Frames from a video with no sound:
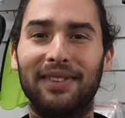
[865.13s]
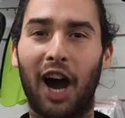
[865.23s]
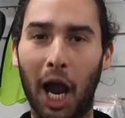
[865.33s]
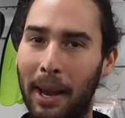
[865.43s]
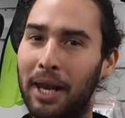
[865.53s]

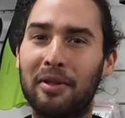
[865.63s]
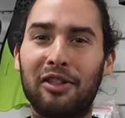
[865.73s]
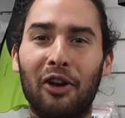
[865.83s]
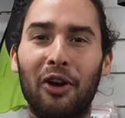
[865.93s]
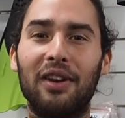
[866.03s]
I'm Adam
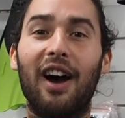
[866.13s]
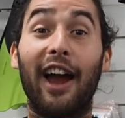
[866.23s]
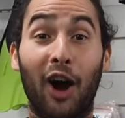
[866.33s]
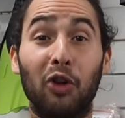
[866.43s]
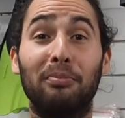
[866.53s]
Stern. I
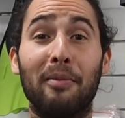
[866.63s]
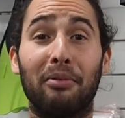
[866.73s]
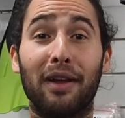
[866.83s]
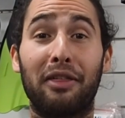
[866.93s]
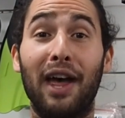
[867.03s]
hold my
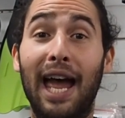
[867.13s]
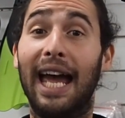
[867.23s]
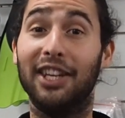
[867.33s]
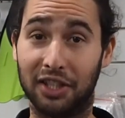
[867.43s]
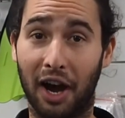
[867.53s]
breath
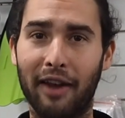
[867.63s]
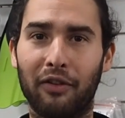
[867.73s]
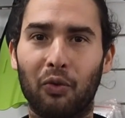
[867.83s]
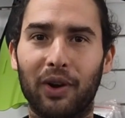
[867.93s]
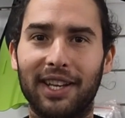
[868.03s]
and dive
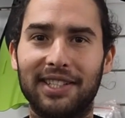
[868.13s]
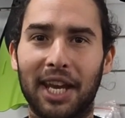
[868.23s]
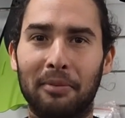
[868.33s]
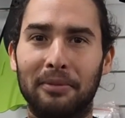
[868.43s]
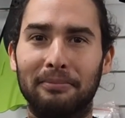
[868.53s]
really deep.